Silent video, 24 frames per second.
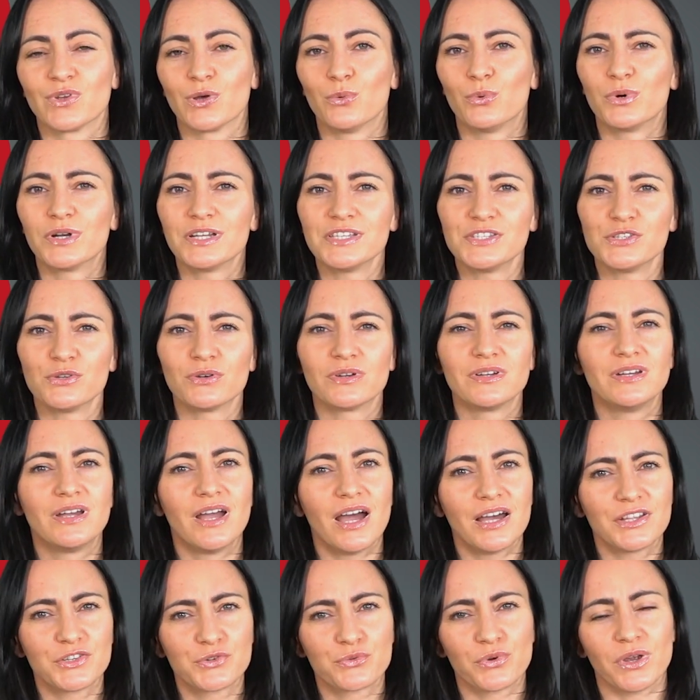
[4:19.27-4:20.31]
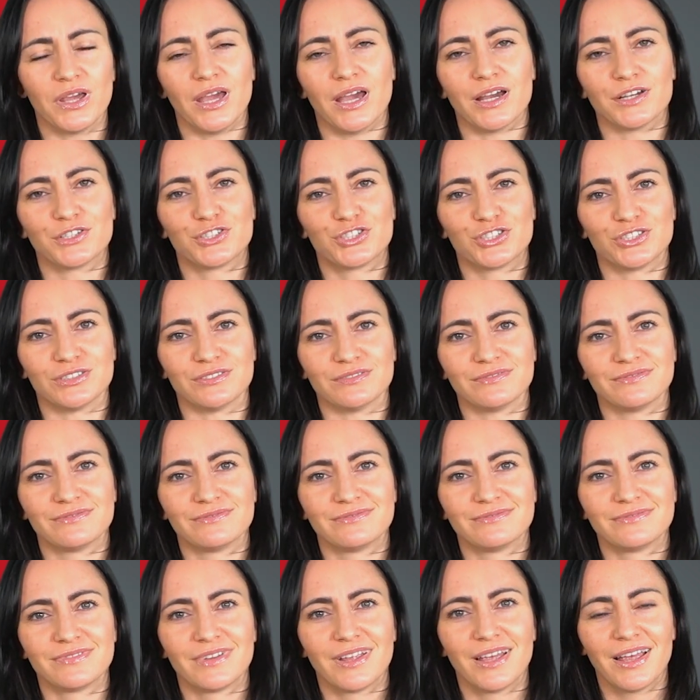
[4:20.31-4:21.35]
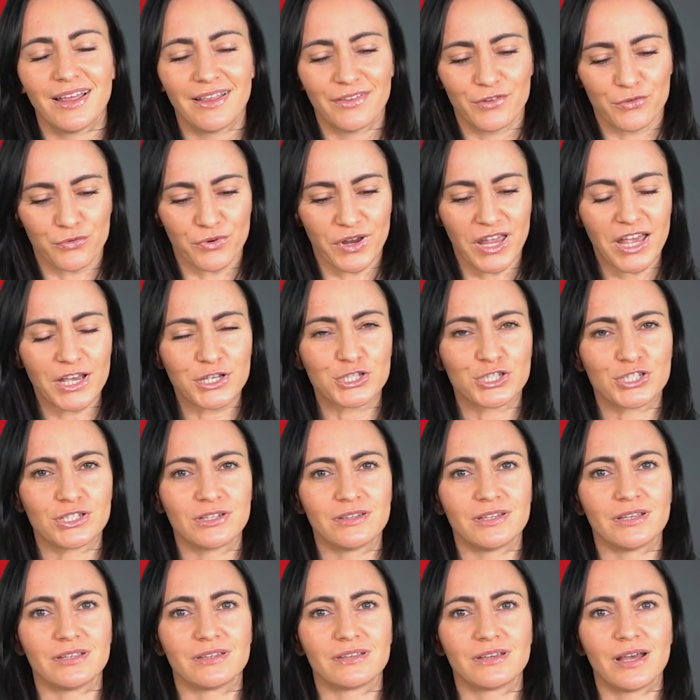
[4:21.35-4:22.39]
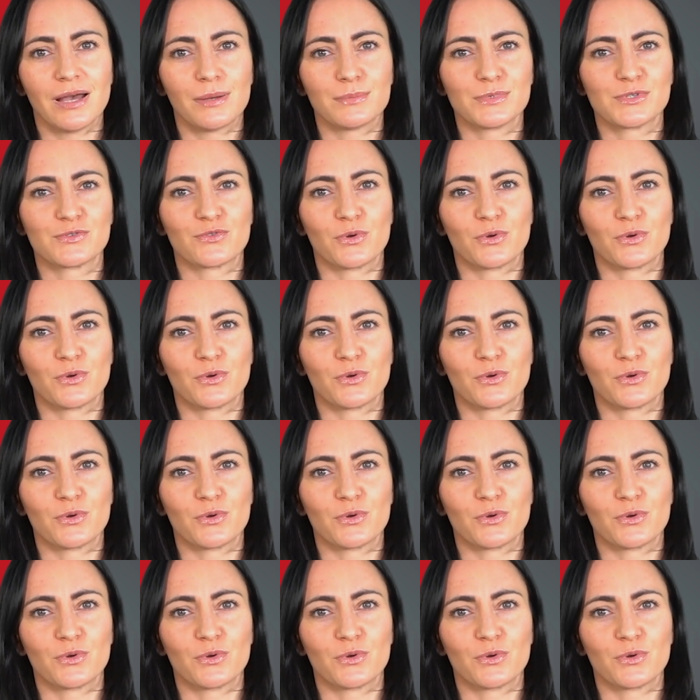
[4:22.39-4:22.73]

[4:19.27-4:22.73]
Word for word: What is your gut reaction? Reaction that comes